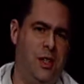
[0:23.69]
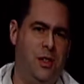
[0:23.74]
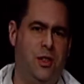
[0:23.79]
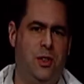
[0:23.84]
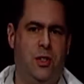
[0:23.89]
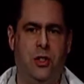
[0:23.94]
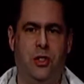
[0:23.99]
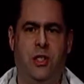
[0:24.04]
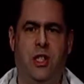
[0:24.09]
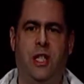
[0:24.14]

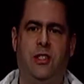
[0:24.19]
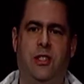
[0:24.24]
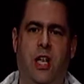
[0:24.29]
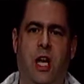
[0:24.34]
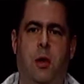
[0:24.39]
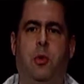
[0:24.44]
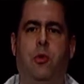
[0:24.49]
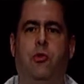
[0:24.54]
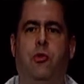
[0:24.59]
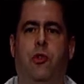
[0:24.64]
just an
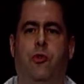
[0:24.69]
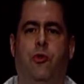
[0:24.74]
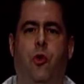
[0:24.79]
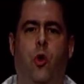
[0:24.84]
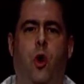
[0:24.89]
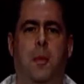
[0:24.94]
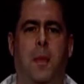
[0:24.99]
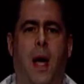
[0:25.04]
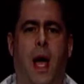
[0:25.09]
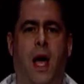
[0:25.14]
example of a
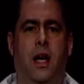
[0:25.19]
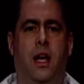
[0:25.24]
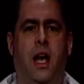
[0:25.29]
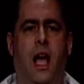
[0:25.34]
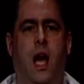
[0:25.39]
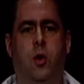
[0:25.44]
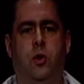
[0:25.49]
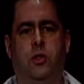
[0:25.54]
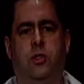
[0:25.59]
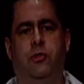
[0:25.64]
format and
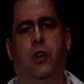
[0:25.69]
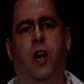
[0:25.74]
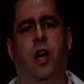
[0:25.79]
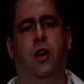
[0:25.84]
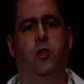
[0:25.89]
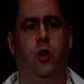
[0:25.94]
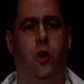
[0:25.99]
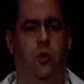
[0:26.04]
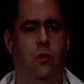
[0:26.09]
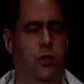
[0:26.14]
how it's
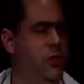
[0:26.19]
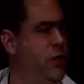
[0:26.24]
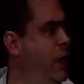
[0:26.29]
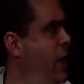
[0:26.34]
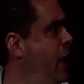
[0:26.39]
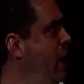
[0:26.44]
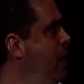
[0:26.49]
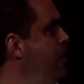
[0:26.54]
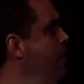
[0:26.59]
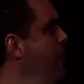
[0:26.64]
evolved over
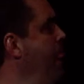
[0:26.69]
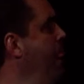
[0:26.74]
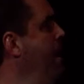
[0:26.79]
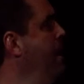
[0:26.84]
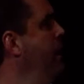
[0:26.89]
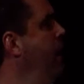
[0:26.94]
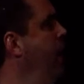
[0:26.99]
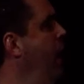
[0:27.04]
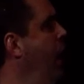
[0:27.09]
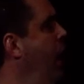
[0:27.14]
time,
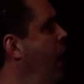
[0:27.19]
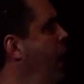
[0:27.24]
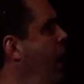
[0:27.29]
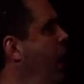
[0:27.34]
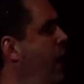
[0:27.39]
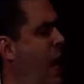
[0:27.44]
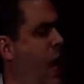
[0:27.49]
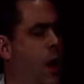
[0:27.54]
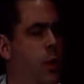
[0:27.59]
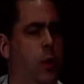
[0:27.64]

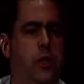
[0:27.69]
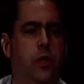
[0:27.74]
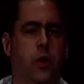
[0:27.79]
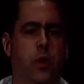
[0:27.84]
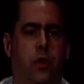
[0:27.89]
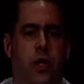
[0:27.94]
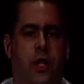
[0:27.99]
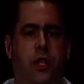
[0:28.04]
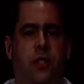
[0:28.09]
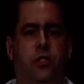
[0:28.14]
how we do
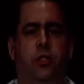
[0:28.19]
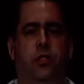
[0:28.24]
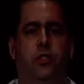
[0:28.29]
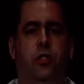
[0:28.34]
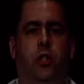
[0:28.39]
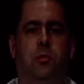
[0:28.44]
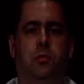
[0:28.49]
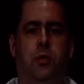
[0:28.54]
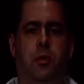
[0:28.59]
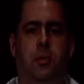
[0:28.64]
things in
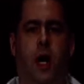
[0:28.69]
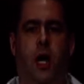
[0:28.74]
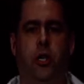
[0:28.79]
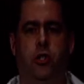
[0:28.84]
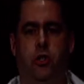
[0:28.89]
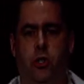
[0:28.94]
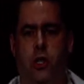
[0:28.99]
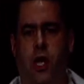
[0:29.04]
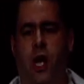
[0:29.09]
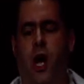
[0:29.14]
terms of
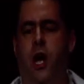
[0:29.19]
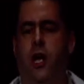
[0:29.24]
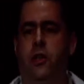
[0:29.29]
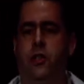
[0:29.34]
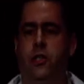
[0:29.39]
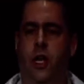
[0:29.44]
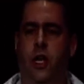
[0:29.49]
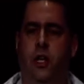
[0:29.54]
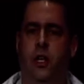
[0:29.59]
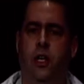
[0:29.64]
modular
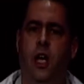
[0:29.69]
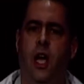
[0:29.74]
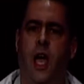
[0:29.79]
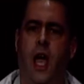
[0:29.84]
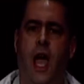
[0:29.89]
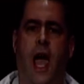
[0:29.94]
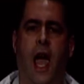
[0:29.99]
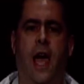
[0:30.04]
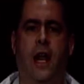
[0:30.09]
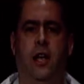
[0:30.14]
content,
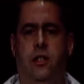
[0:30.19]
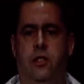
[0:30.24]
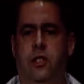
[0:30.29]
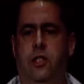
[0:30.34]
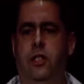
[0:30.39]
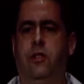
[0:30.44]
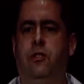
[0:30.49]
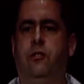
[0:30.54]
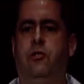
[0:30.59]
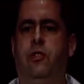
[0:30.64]

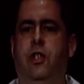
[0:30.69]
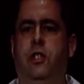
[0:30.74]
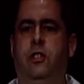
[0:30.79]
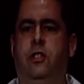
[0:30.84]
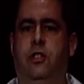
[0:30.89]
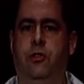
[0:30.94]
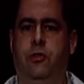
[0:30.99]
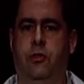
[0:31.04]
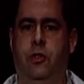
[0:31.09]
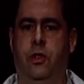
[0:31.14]
additive,
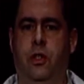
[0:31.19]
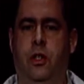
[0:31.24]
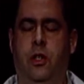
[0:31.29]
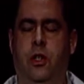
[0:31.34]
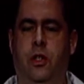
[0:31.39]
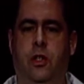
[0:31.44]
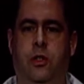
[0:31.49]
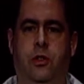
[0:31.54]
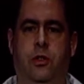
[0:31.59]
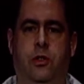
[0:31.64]

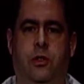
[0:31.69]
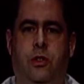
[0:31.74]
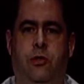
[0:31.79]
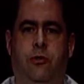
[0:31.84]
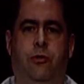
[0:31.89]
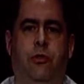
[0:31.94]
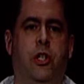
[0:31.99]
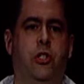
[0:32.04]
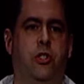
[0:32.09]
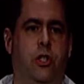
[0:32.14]

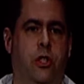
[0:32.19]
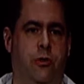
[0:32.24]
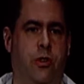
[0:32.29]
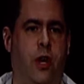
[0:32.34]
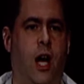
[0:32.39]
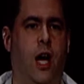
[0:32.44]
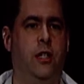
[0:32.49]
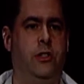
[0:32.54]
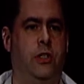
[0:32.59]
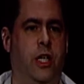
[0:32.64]
division of
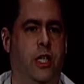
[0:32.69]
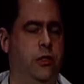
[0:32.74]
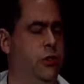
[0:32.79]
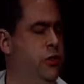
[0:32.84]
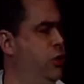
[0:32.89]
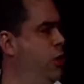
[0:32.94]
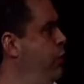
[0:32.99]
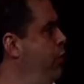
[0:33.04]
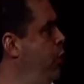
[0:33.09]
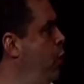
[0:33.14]
content and
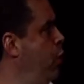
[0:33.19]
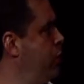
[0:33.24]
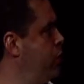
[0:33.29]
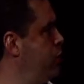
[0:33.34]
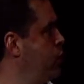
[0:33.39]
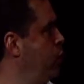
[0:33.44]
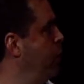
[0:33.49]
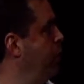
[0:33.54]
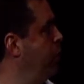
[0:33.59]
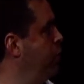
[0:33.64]
so forth,
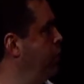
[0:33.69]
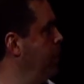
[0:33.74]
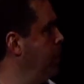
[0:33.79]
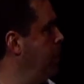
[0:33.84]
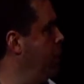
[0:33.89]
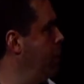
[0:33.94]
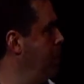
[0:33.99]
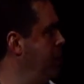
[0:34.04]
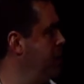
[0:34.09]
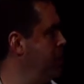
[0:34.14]
sort of
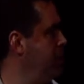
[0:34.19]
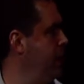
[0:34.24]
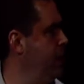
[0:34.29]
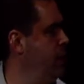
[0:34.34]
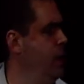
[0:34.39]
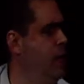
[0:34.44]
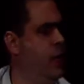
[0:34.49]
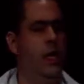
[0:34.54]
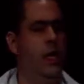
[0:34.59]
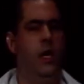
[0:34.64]
repurposing,
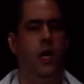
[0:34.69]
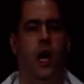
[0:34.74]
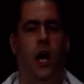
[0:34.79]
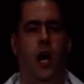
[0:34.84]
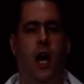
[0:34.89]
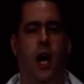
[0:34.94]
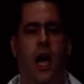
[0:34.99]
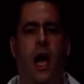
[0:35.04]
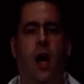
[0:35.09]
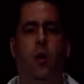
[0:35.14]

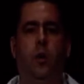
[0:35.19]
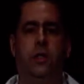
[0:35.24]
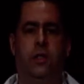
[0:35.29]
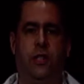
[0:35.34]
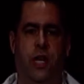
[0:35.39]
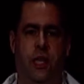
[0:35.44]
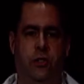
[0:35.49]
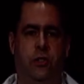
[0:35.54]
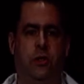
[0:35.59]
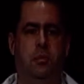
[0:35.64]
how we
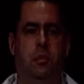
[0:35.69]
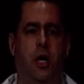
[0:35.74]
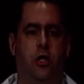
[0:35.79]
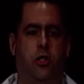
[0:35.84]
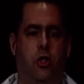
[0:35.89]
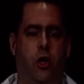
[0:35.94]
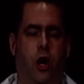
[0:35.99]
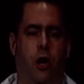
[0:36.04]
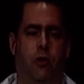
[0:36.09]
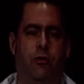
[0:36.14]
test and
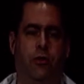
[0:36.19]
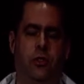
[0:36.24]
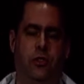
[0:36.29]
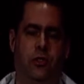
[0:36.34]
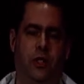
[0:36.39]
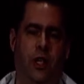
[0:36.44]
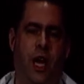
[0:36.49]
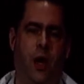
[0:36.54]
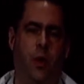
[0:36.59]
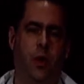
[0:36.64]
measure offers,
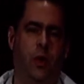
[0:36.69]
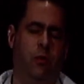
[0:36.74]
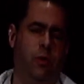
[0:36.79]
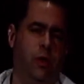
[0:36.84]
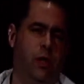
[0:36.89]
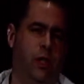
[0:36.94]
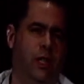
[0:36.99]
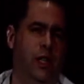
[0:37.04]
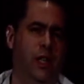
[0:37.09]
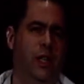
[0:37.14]
and how it
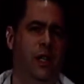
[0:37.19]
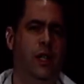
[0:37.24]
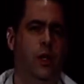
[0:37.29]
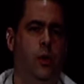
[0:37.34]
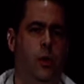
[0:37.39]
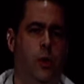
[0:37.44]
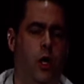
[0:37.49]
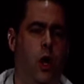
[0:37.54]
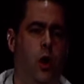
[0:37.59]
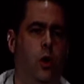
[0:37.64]
really,
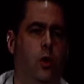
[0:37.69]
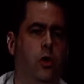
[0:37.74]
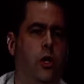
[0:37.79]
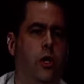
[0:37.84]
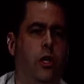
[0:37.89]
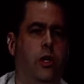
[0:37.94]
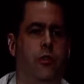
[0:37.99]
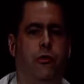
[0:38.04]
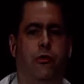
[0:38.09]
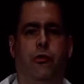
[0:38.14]
we go
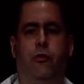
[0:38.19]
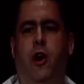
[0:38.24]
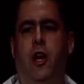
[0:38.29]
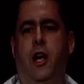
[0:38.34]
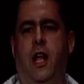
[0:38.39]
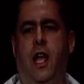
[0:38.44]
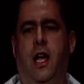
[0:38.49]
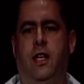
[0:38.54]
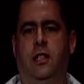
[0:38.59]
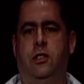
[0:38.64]
look at the front
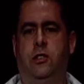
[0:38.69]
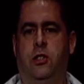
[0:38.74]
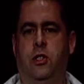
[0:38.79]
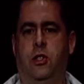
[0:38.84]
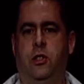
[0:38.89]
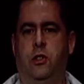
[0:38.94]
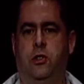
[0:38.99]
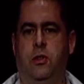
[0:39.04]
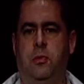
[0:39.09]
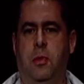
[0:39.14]
end
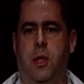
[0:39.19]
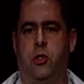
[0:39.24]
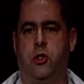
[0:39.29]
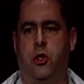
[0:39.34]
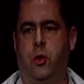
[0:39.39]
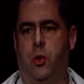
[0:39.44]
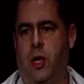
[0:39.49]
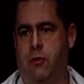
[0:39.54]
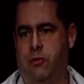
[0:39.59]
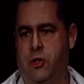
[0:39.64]
to make
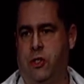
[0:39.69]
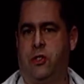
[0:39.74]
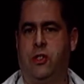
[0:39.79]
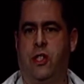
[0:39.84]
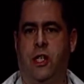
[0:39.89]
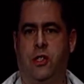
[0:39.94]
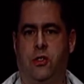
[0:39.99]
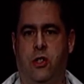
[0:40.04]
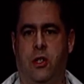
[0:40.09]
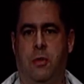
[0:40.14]
sure we have
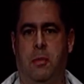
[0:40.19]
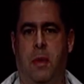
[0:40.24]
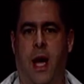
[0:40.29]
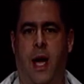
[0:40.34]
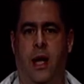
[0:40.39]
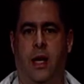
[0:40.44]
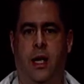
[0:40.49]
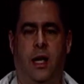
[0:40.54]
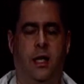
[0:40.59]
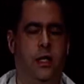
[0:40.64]
success on the
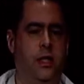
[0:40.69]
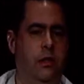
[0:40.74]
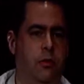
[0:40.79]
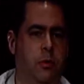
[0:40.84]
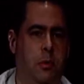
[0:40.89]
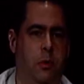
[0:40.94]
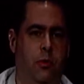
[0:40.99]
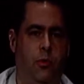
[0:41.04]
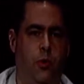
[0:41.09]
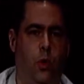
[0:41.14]
back end, even
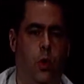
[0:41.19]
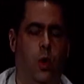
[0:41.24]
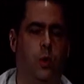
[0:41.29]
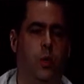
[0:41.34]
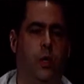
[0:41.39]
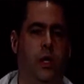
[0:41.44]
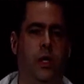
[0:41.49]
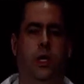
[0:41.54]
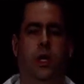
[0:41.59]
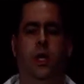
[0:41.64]
before
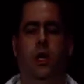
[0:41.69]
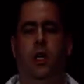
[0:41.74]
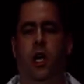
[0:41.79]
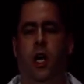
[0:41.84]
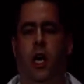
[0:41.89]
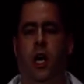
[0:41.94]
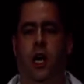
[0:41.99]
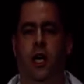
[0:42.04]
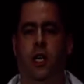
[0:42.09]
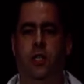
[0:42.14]
we
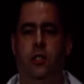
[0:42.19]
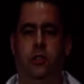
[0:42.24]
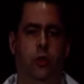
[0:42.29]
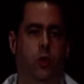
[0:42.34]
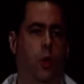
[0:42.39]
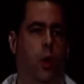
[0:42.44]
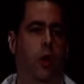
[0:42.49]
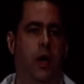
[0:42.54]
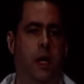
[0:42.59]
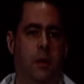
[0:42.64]

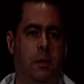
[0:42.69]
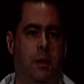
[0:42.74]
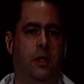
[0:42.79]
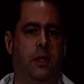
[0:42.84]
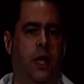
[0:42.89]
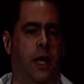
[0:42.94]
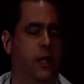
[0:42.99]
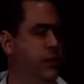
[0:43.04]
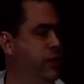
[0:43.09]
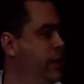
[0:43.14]
do our A/B
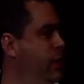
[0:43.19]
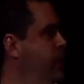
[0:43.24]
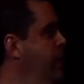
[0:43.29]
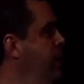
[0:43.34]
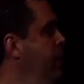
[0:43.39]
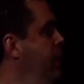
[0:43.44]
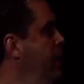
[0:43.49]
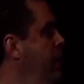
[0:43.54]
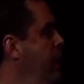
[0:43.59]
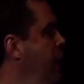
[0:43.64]
testing.
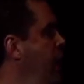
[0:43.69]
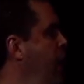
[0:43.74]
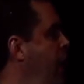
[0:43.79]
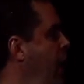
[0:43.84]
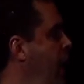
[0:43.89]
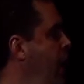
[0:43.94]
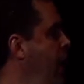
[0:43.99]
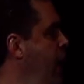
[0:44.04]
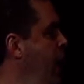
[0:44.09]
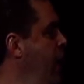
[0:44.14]

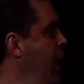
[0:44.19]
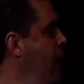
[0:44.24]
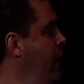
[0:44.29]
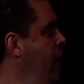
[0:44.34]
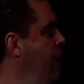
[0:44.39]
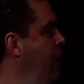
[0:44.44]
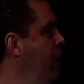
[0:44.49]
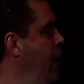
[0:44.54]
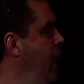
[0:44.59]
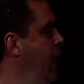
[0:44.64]

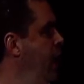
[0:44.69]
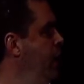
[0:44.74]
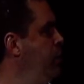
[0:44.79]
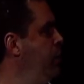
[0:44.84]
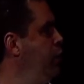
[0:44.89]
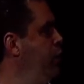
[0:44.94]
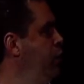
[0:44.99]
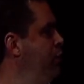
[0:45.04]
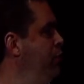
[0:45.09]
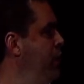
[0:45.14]
And
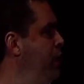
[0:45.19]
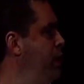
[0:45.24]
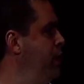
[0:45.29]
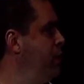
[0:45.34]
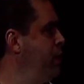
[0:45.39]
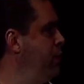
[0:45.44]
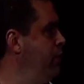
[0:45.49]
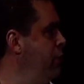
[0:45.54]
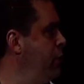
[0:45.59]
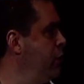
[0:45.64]
improving
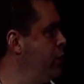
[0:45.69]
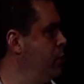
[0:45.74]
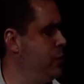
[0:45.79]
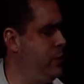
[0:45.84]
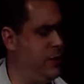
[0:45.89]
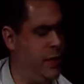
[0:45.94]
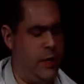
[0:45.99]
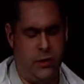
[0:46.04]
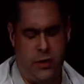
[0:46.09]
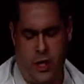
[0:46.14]
conversion with
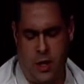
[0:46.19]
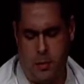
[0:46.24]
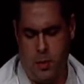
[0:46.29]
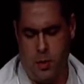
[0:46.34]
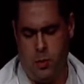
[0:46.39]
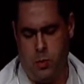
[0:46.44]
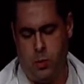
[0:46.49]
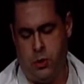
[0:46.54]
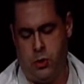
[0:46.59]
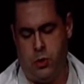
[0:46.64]
sales
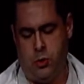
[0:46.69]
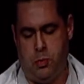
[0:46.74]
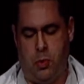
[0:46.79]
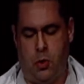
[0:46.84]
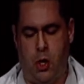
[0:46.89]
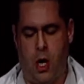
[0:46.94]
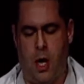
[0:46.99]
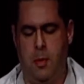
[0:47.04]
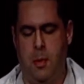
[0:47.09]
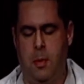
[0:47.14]
enablement, which is
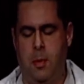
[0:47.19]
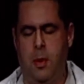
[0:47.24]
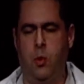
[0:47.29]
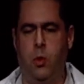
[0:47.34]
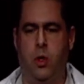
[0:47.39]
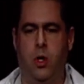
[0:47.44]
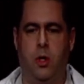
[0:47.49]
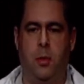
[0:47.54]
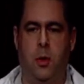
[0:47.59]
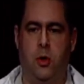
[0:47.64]
probably
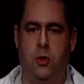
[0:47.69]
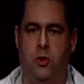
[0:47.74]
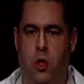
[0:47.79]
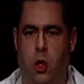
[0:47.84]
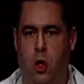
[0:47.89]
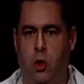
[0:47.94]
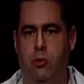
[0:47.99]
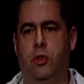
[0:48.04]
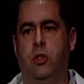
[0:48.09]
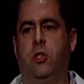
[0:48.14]
one of the most
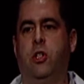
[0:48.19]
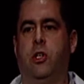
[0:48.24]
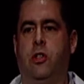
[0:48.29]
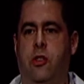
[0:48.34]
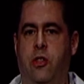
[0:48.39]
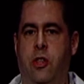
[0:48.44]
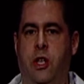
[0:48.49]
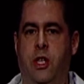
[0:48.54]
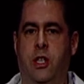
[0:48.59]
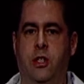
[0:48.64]
overlooked
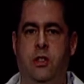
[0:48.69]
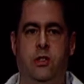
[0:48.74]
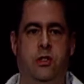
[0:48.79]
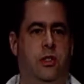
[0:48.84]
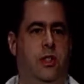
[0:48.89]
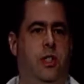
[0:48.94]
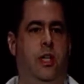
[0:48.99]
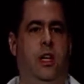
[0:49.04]
things